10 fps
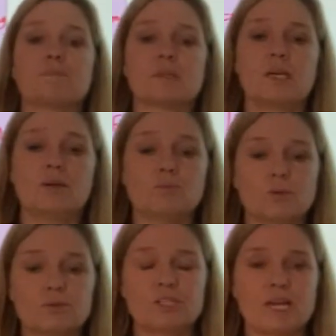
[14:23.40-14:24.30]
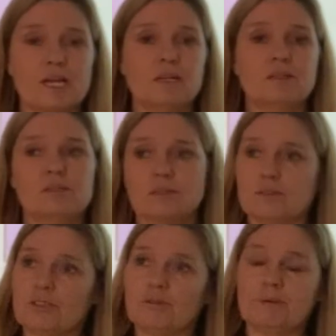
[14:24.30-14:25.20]
it will tend
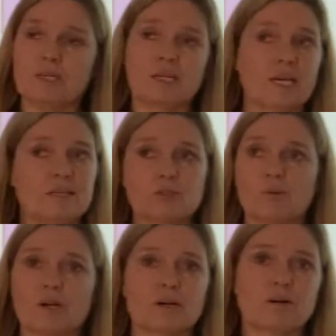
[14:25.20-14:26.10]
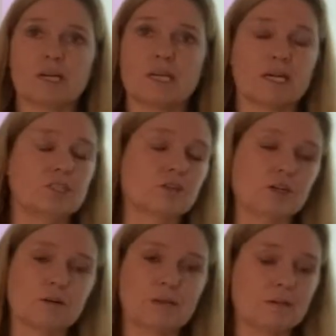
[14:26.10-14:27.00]
to be a case where, again, you're
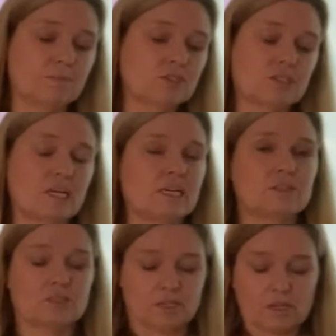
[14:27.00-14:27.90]
gonna make mistakes,